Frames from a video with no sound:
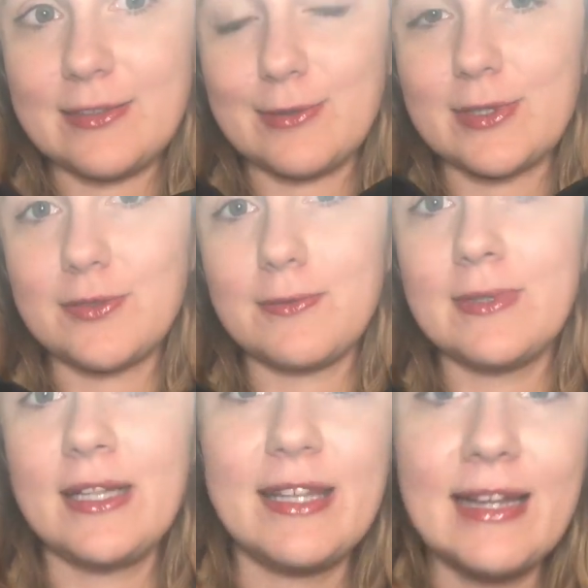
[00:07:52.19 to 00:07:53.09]
So it's
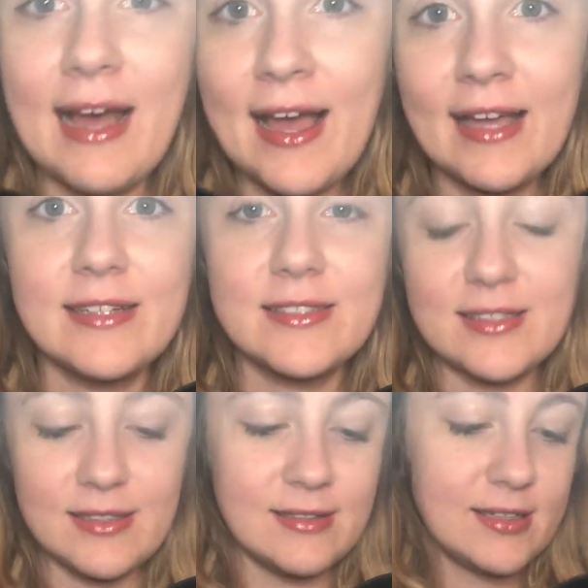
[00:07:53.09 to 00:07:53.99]
really
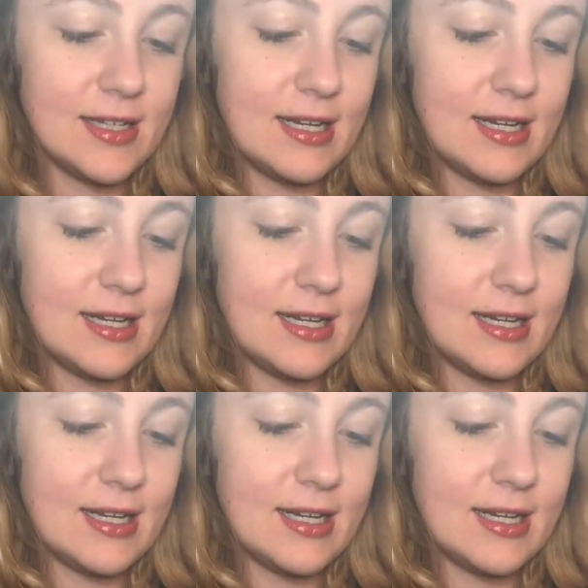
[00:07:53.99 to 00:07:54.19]
nice and,